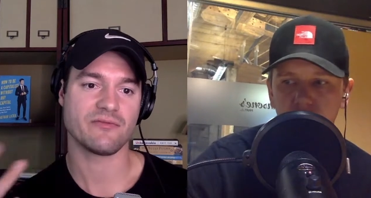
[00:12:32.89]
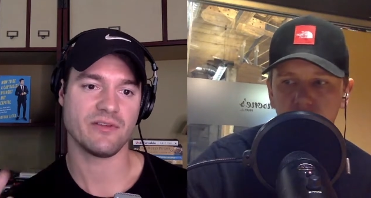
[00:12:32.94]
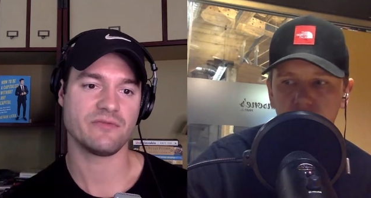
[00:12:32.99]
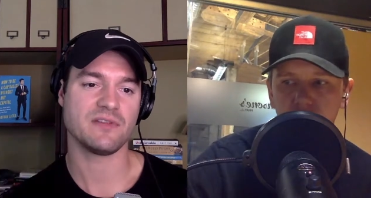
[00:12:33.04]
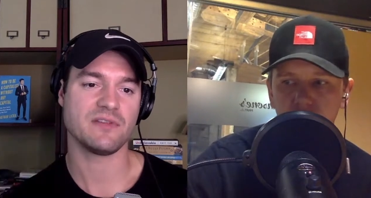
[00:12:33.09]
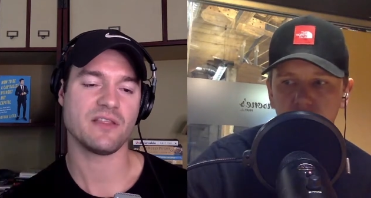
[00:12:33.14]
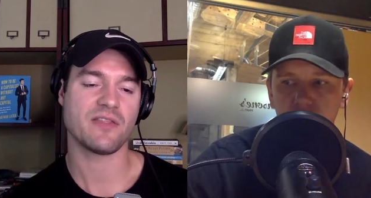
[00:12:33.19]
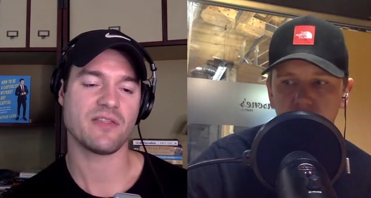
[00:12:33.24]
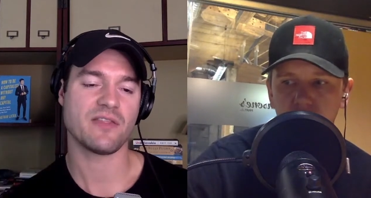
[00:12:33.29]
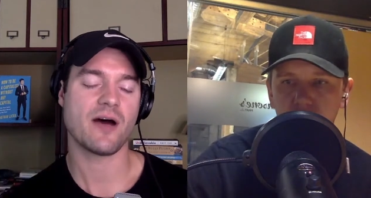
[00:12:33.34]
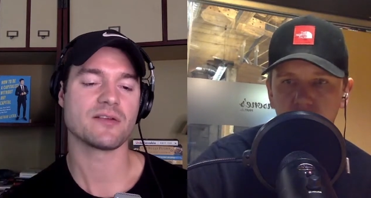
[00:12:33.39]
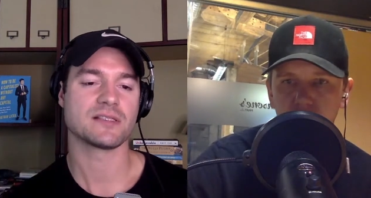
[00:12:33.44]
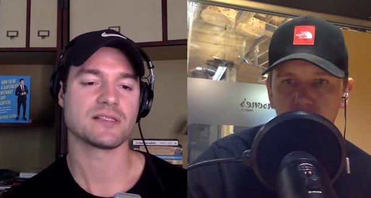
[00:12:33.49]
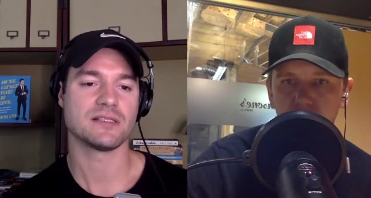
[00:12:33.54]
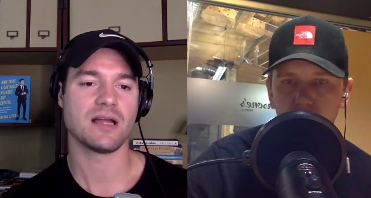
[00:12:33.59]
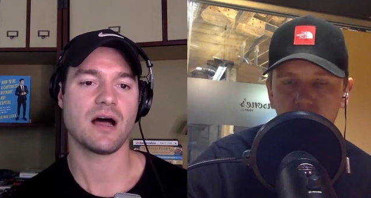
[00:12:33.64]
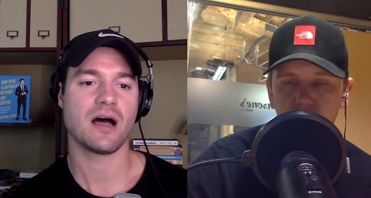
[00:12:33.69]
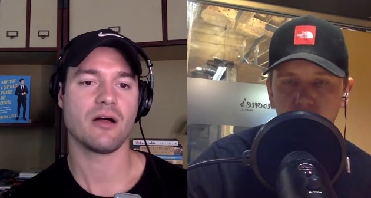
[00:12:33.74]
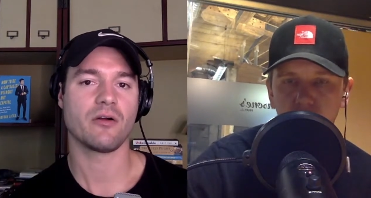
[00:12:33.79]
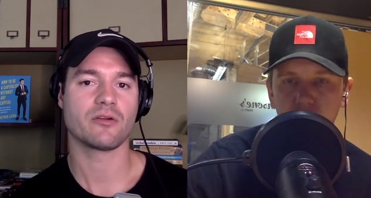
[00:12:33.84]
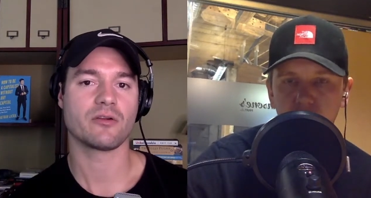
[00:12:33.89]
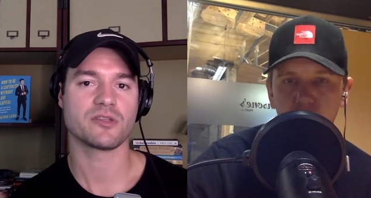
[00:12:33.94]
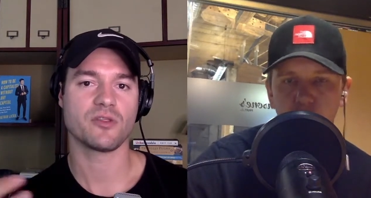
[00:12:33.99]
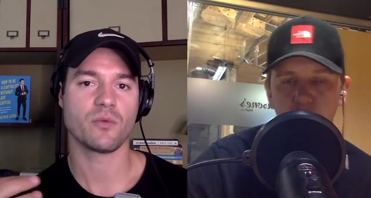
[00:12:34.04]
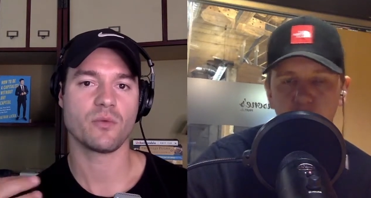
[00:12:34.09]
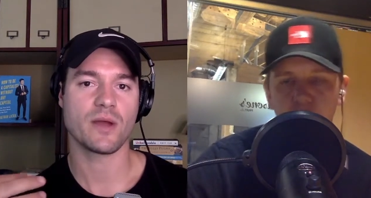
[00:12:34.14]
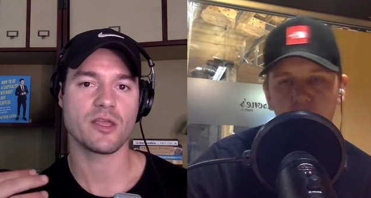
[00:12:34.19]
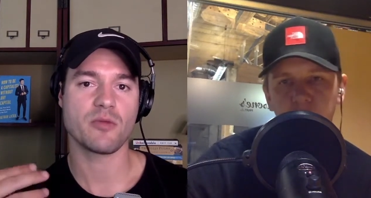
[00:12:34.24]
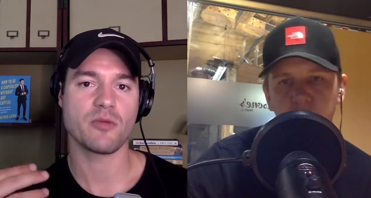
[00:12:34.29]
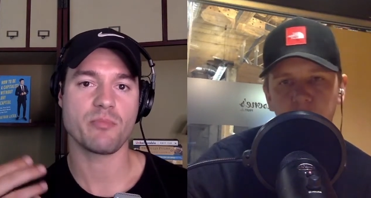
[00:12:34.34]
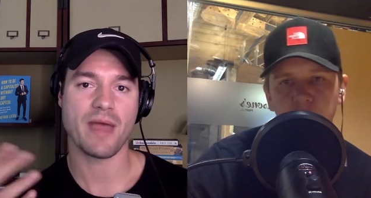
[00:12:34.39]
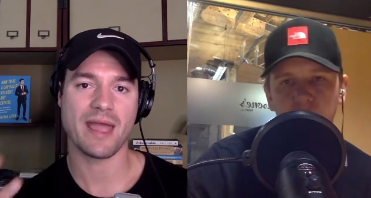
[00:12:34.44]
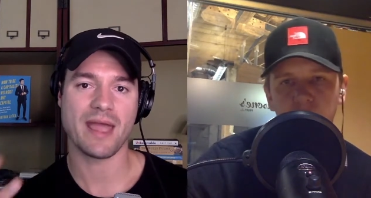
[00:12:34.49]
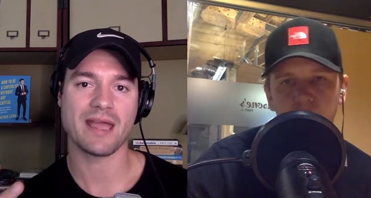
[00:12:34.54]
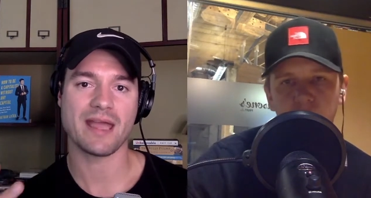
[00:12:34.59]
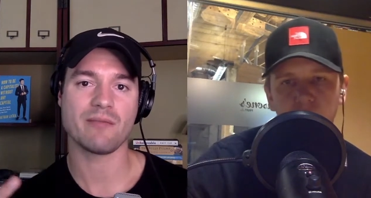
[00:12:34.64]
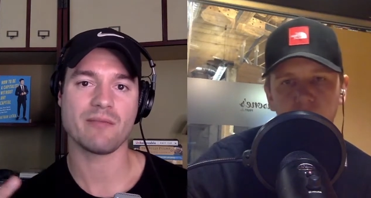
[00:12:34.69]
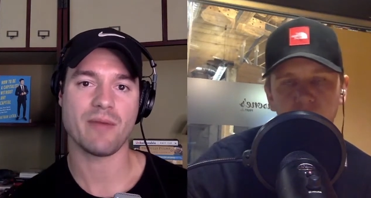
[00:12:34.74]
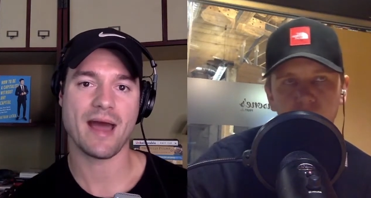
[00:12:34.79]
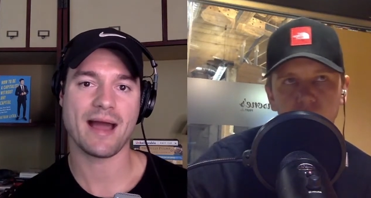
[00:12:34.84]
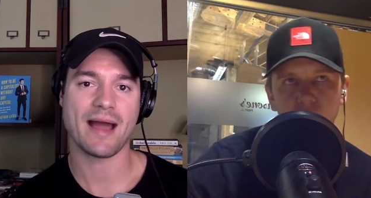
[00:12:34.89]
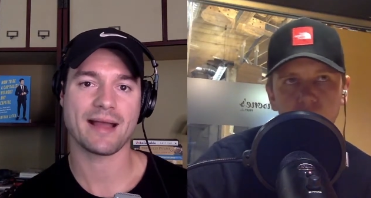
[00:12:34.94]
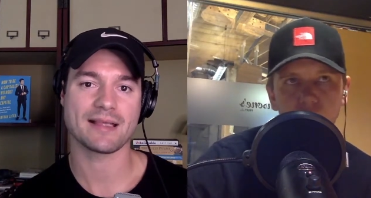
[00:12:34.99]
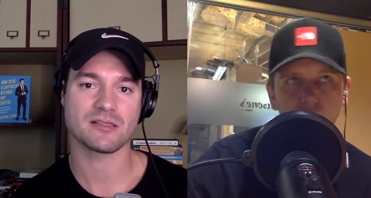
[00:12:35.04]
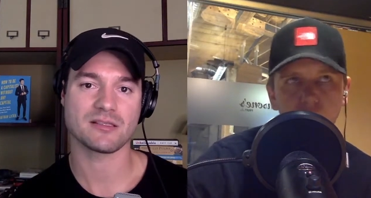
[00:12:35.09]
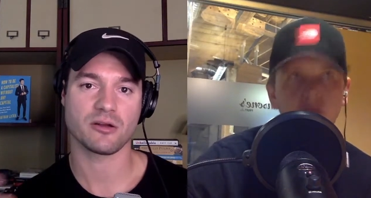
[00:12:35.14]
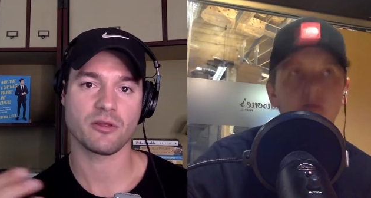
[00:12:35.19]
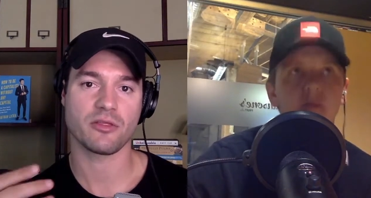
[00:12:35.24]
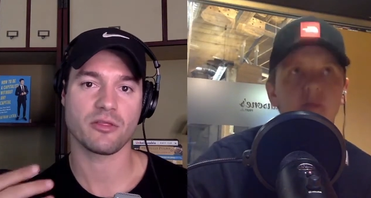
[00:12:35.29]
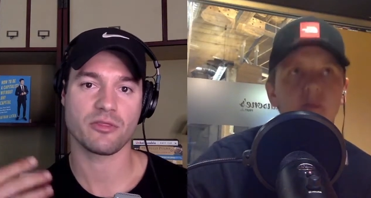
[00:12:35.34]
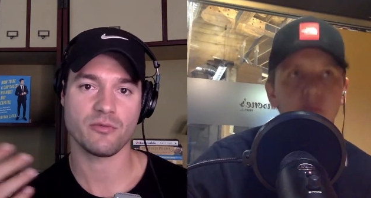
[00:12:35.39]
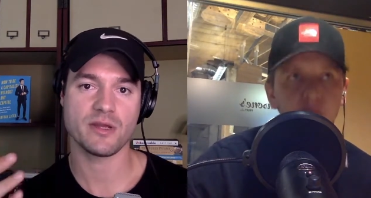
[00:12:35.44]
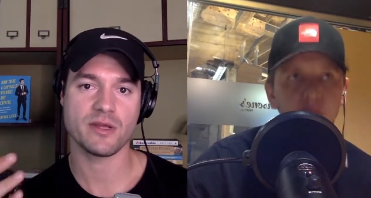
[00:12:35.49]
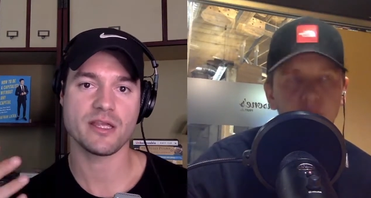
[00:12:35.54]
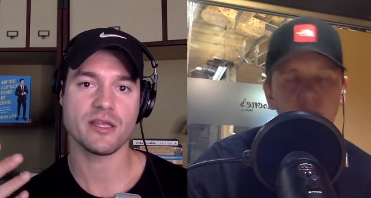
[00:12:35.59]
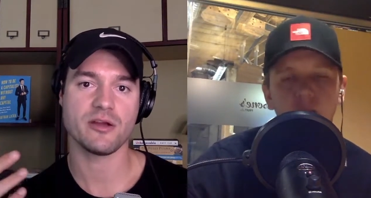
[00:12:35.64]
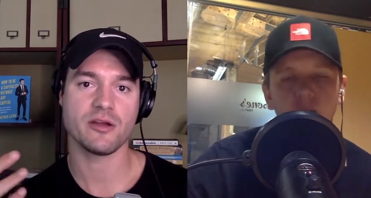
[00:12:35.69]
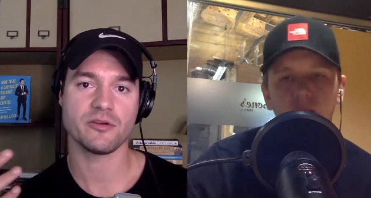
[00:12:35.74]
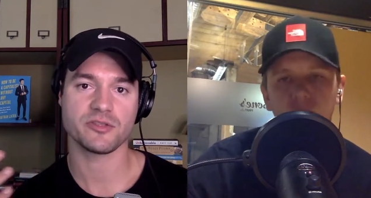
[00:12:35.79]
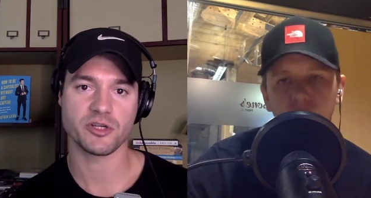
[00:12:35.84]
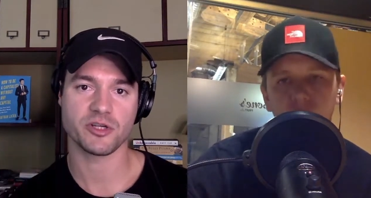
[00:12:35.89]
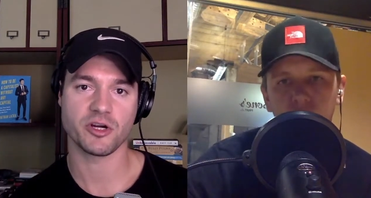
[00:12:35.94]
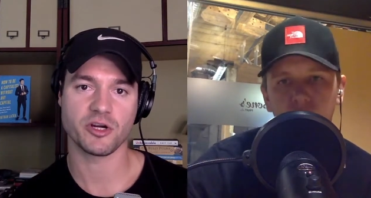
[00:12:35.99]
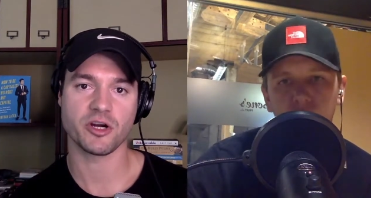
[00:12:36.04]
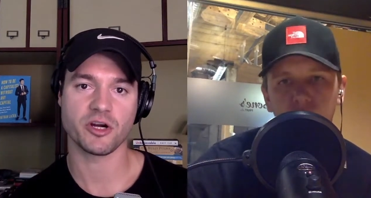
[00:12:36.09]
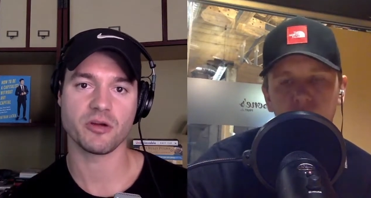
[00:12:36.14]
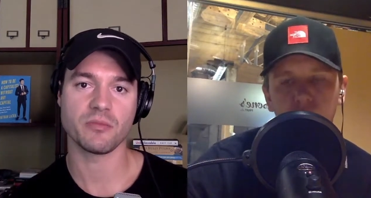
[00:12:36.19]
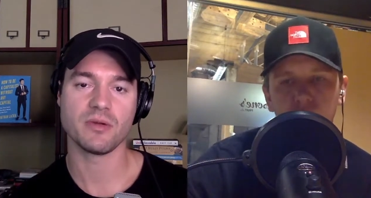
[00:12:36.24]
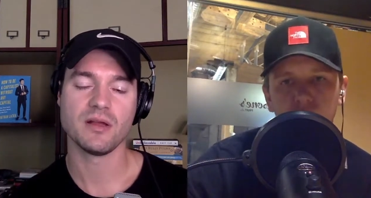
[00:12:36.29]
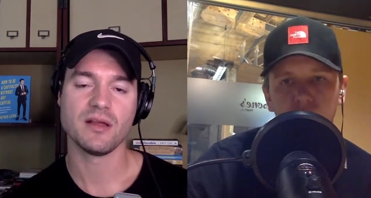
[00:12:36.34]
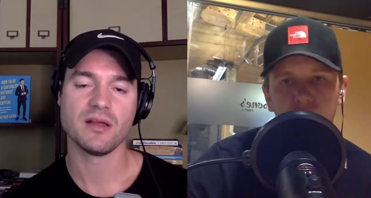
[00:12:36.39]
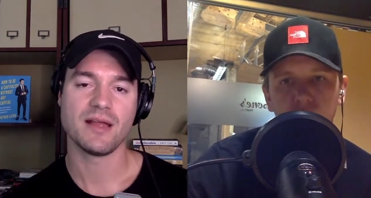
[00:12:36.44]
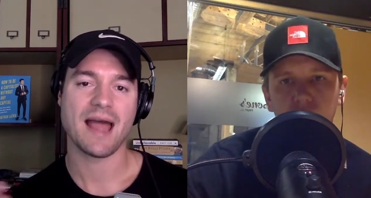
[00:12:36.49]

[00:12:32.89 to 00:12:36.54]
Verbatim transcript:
Speaker 1: $50,000 and the way you pay it back is on a 3-year term